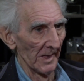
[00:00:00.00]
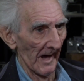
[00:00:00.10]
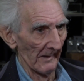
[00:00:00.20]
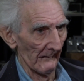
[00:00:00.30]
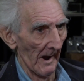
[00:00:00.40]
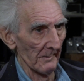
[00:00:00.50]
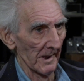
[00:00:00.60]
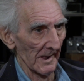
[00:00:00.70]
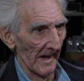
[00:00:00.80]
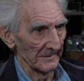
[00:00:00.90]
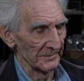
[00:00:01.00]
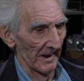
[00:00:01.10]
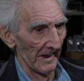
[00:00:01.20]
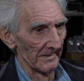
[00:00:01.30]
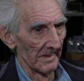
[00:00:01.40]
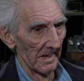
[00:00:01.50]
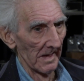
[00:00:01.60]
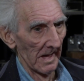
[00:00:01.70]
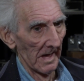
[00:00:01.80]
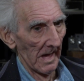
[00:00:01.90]
I really liked that,
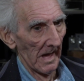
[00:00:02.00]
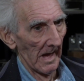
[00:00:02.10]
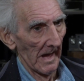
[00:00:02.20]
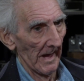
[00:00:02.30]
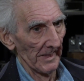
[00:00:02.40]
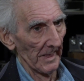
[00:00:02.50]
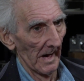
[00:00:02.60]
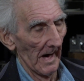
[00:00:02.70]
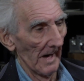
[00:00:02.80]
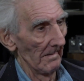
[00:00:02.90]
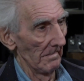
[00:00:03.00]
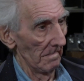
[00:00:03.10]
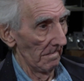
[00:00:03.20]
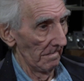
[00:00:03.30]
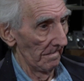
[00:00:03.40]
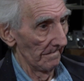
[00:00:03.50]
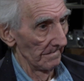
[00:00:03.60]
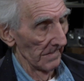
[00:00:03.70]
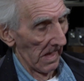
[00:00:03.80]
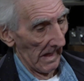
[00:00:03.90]
and
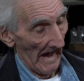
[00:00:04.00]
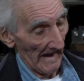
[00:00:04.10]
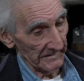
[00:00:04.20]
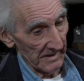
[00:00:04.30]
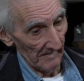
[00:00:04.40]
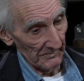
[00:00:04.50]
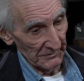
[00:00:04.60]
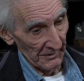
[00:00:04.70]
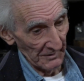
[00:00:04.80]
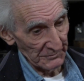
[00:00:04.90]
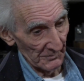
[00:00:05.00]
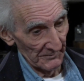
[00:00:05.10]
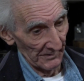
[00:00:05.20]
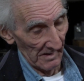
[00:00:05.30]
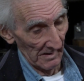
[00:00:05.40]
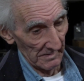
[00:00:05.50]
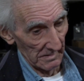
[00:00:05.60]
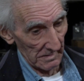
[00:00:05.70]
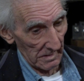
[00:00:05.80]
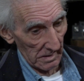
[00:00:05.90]
I kept in touch with
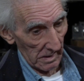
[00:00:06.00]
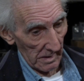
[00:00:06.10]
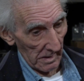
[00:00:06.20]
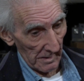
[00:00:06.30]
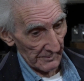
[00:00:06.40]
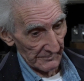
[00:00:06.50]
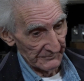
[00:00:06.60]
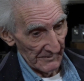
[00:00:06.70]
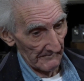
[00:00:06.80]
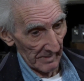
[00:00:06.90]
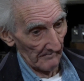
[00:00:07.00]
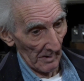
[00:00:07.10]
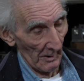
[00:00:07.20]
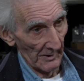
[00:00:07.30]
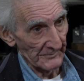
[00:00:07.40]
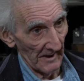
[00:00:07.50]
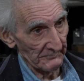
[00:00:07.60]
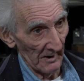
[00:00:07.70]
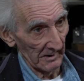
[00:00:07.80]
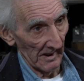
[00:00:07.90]
some of the boys
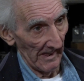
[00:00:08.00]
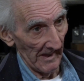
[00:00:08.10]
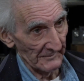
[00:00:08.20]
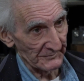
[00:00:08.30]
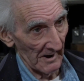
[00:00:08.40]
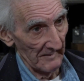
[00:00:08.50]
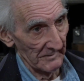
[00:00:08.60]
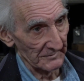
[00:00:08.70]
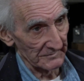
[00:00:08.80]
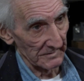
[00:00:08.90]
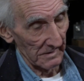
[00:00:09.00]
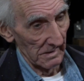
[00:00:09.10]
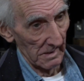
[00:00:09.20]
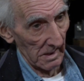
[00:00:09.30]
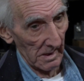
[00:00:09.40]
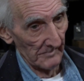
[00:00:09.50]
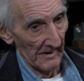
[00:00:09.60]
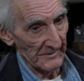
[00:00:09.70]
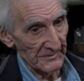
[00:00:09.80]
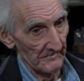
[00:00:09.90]
after I got out of service,
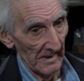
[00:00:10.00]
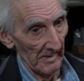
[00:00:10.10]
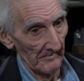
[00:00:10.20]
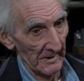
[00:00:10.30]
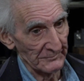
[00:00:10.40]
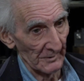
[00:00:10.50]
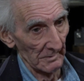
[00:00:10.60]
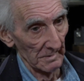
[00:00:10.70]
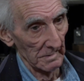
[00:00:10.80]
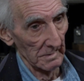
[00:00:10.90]
especially Billy Mitchell.